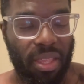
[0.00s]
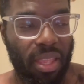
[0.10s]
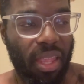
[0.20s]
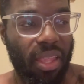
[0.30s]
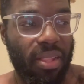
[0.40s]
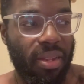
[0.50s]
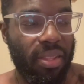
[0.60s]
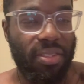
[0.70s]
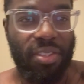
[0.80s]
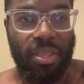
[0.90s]
And the
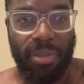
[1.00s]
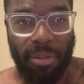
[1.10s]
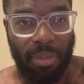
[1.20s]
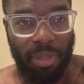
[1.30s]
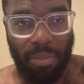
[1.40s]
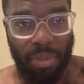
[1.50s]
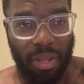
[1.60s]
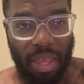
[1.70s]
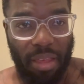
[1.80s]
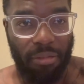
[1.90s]
team that I'm going to be able
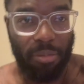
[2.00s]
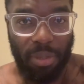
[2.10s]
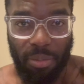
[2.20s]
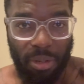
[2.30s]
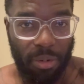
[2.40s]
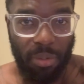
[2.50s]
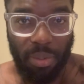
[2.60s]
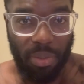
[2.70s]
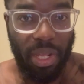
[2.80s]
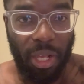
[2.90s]
to have, the people I'm going to be
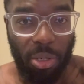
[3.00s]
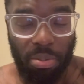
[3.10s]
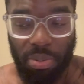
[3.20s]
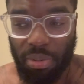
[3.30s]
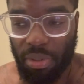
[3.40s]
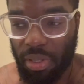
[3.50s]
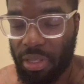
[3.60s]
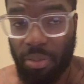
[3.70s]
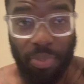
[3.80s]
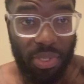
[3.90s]
able to help,
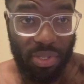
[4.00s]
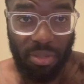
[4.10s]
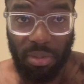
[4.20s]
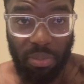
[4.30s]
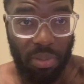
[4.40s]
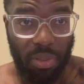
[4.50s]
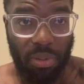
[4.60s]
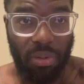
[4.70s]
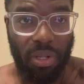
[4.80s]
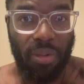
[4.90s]
the business I'm going to be able to
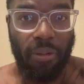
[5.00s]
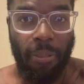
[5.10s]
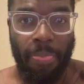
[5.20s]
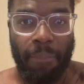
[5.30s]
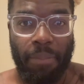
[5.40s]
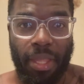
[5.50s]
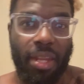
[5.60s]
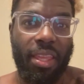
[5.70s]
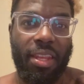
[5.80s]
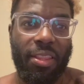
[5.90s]
grow. And
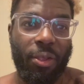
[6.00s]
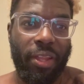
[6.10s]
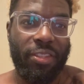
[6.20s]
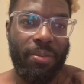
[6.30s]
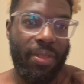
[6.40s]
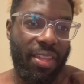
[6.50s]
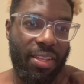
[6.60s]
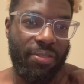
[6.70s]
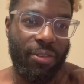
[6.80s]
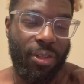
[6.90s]
again, in the grand scheme of
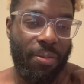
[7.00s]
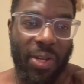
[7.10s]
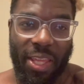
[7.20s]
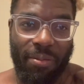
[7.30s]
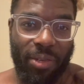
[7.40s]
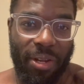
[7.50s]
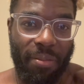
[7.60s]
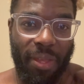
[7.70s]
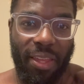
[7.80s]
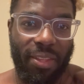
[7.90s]
things, for all the money I'm trying to
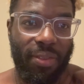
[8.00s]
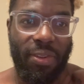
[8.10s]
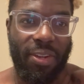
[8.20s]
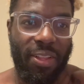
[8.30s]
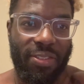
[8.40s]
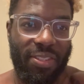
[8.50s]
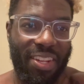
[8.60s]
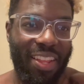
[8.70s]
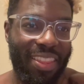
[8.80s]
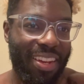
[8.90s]
make, $200 is
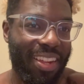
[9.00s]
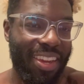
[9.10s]
nothing.